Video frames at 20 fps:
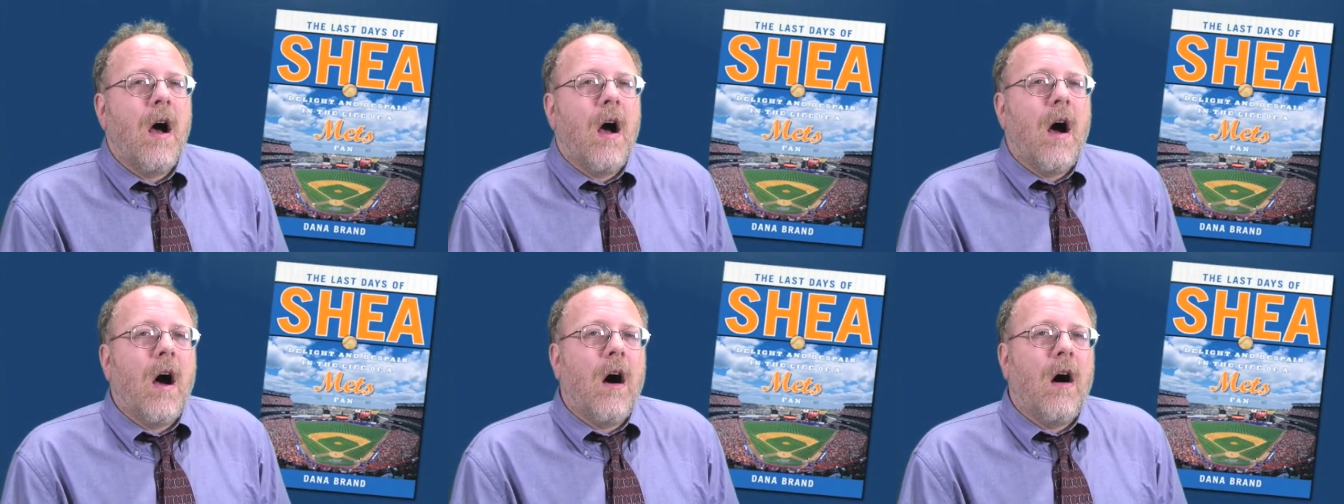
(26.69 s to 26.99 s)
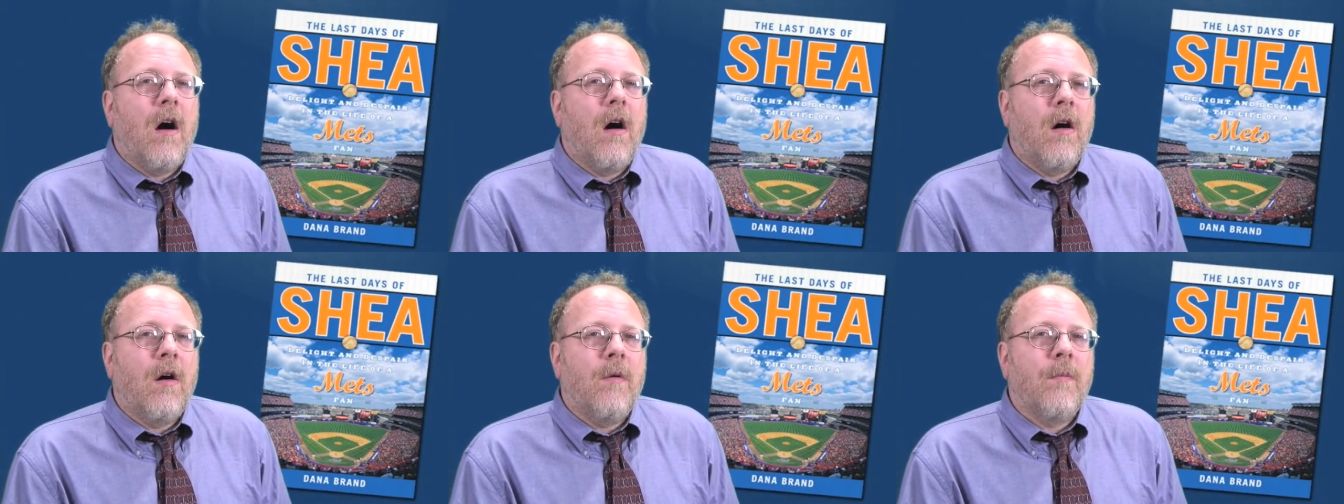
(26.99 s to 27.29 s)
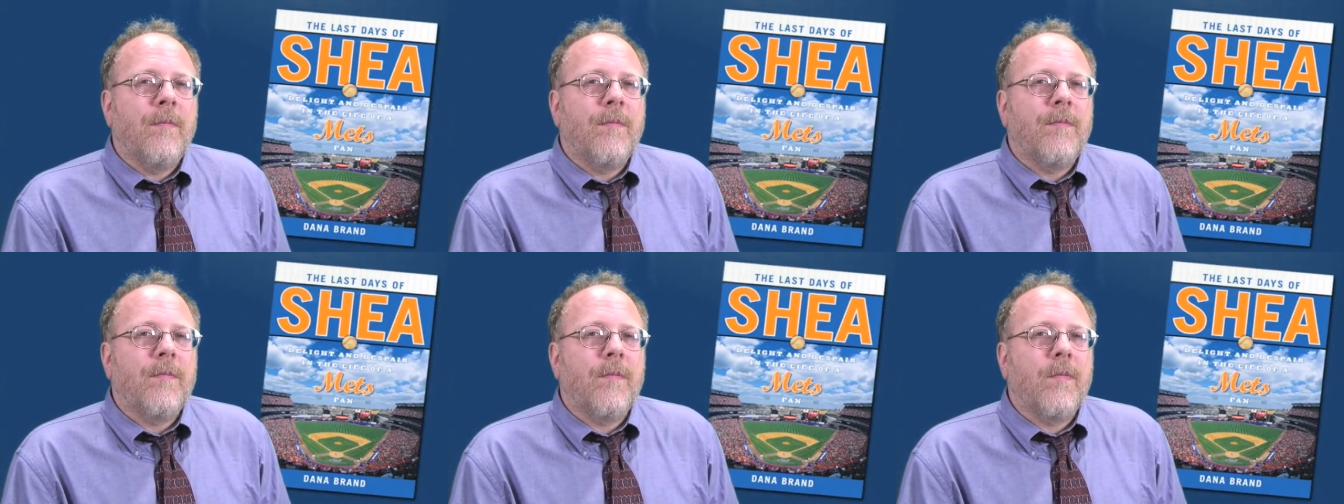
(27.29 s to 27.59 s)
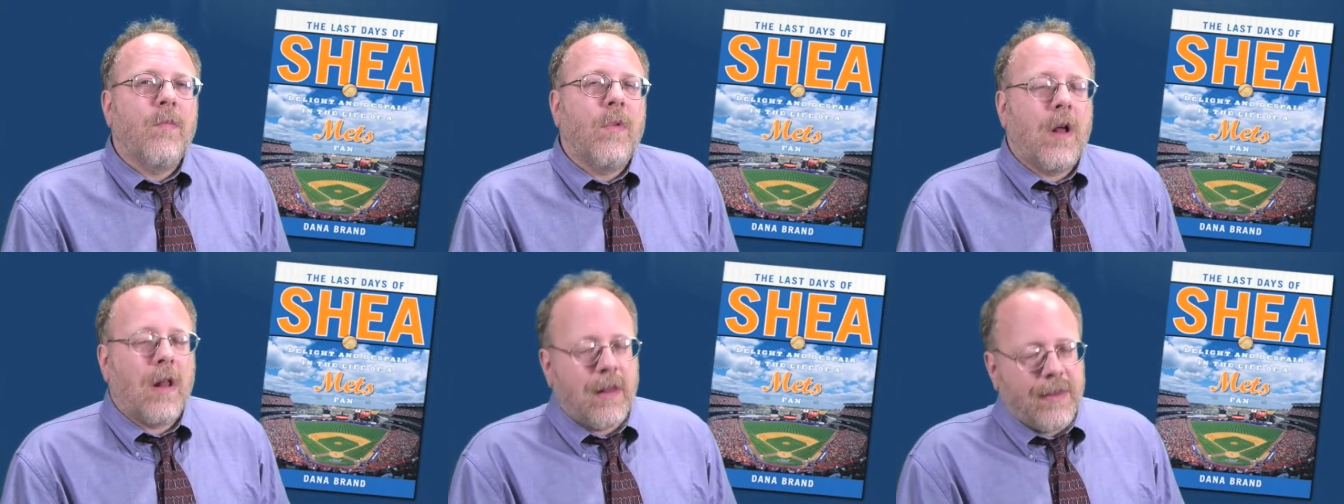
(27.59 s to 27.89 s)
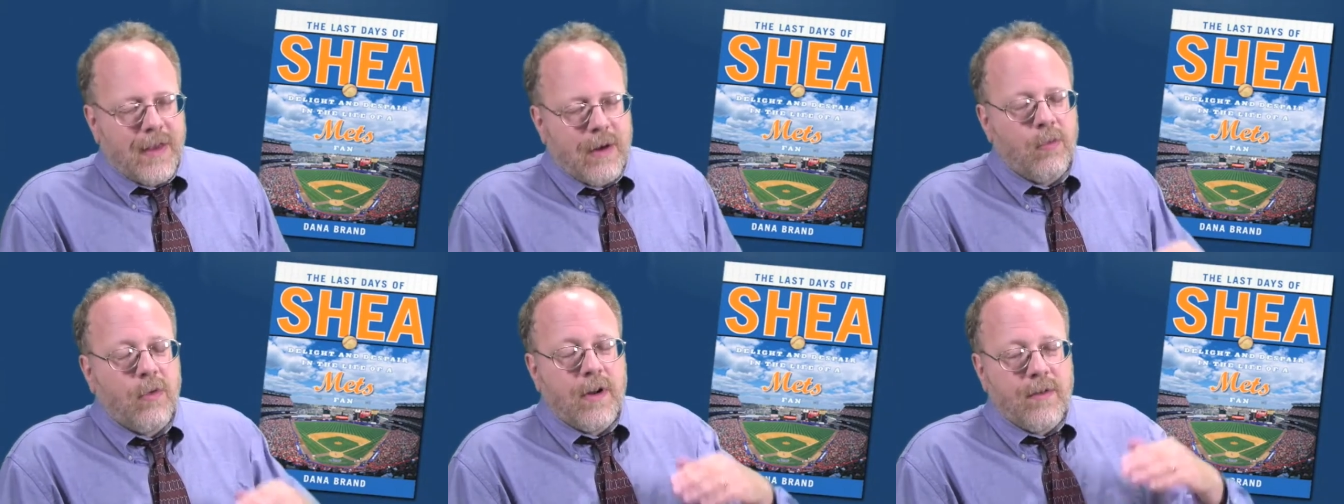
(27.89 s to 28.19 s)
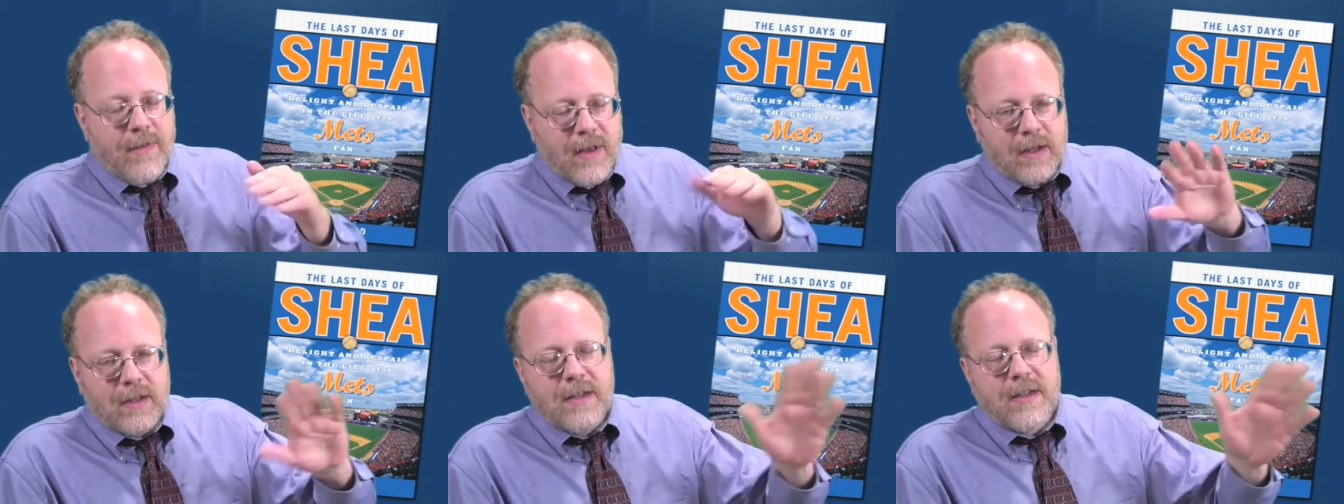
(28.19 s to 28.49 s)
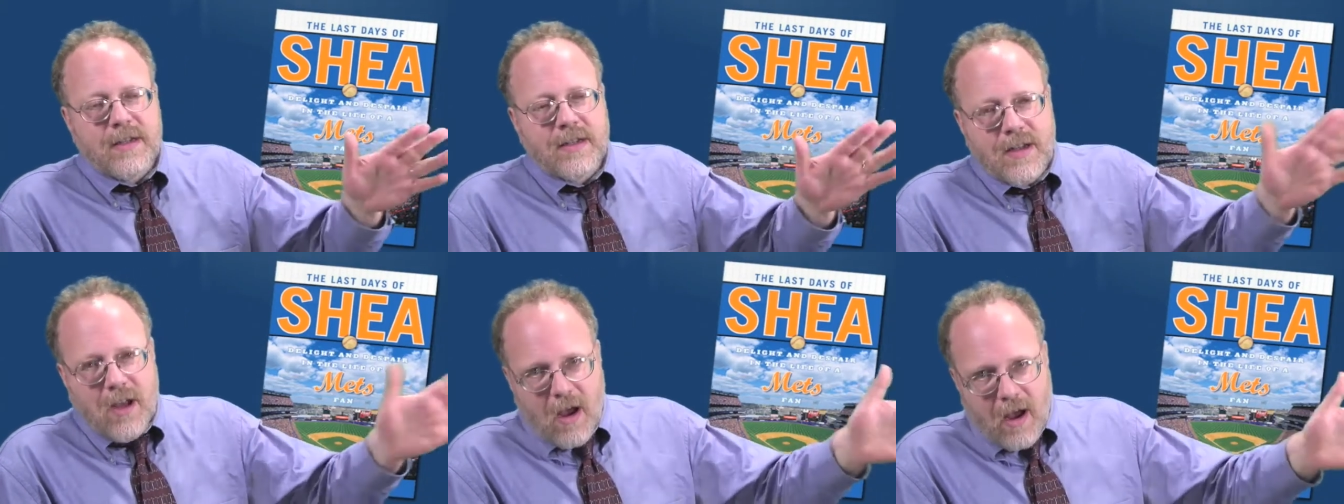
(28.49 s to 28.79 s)
Um, well, they would have at
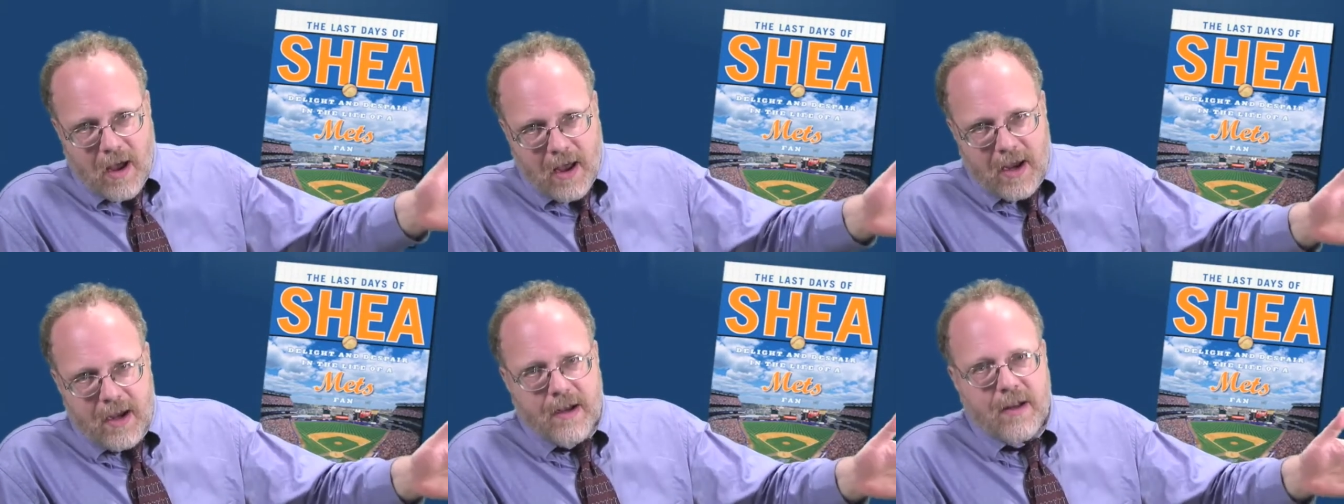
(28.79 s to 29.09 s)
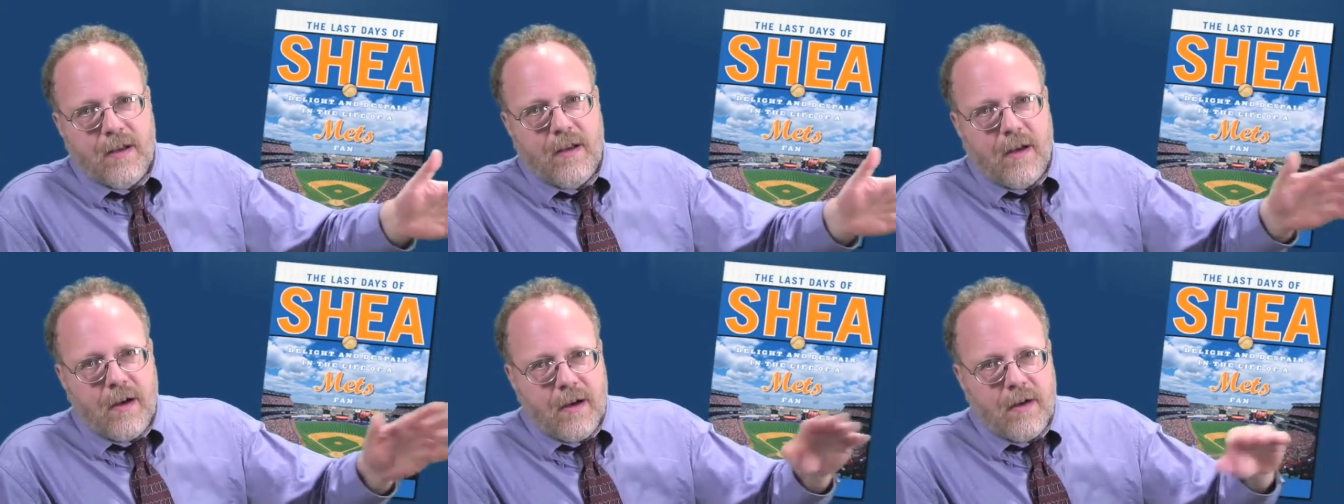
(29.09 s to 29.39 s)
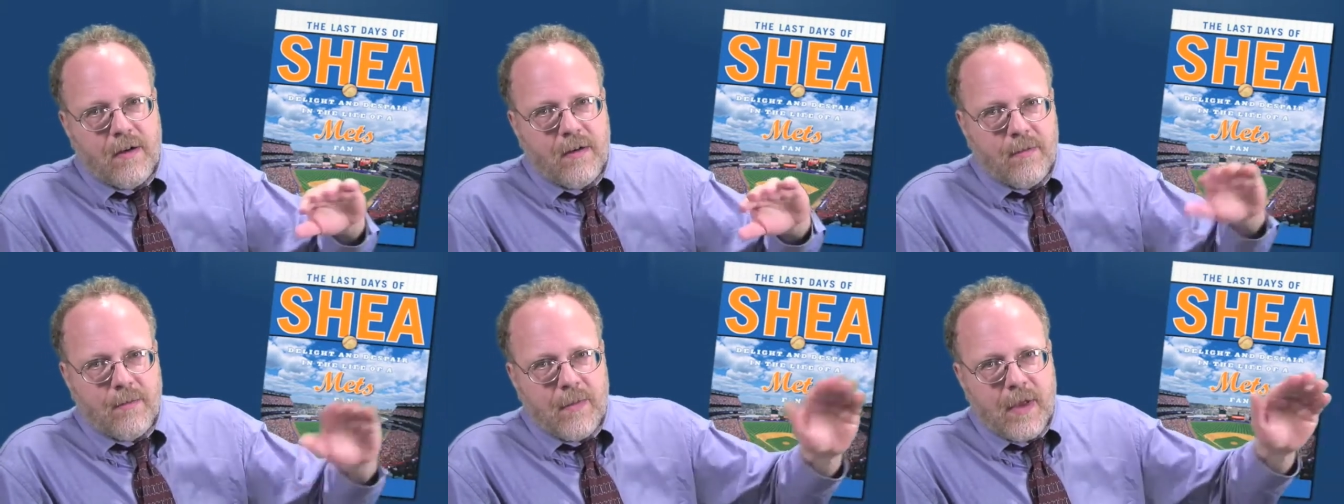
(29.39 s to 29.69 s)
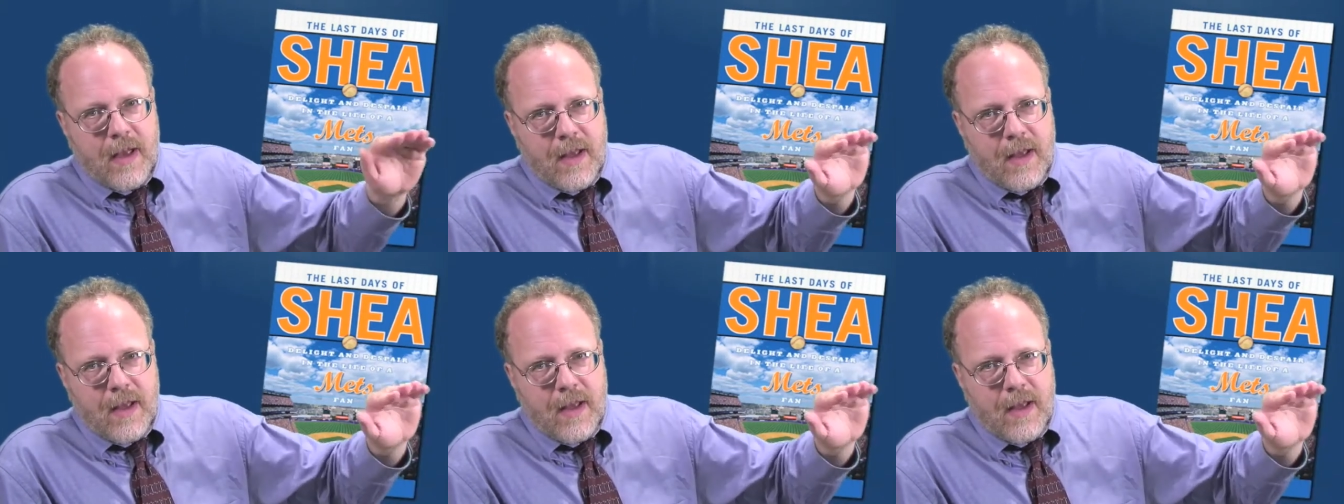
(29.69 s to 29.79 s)
least tied um,